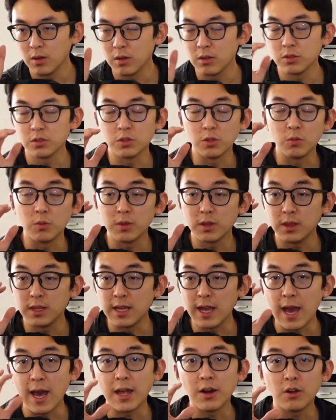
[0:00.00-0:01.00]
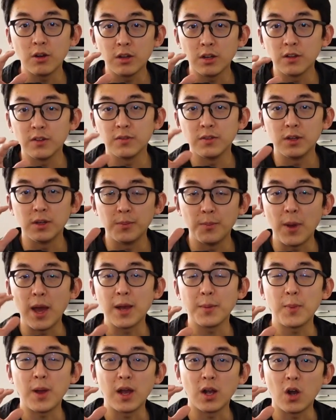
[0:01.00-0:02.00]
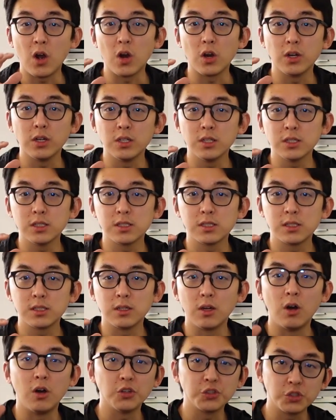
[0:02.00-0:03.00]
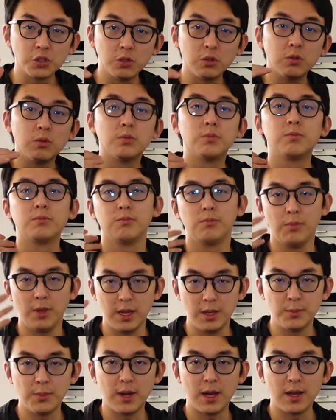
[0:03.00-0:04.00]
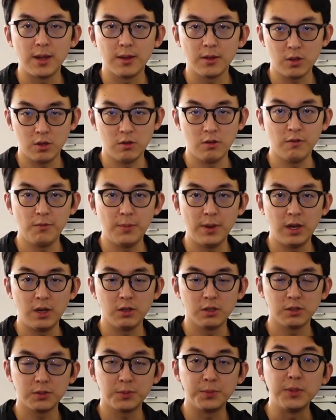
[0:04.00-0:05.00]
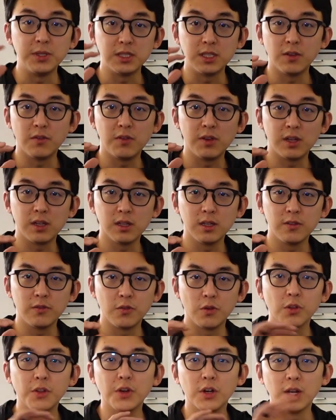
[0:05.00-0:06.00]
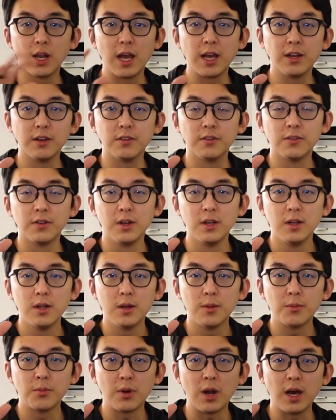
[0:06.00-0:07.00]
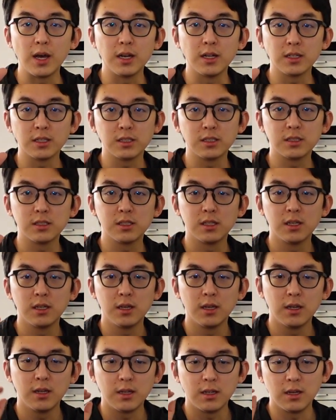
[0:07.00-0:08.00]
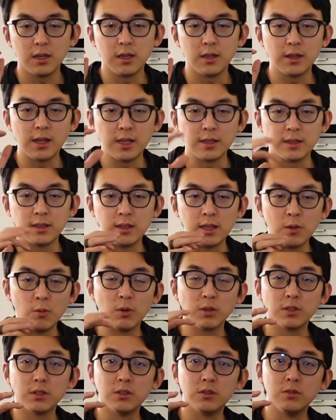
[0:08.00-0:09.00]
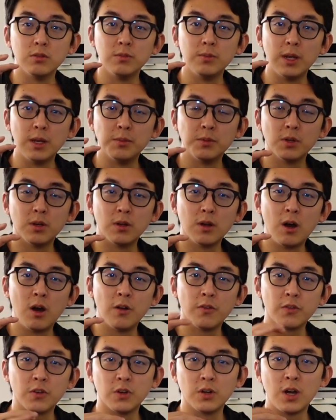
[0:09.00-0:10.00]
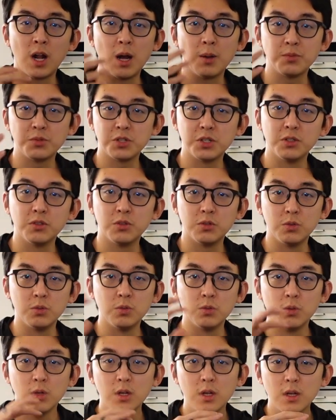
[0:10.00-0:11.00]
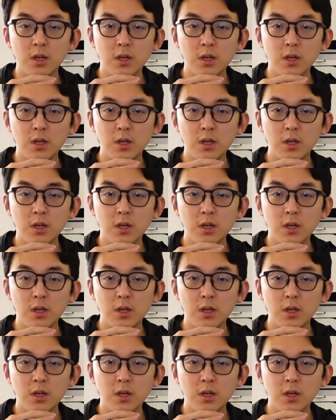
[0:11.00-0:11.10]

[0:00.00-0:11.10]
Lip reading: add-on of a backpack harness, also made by Bell specifically for their line of products that they wanted to be able to offer an option to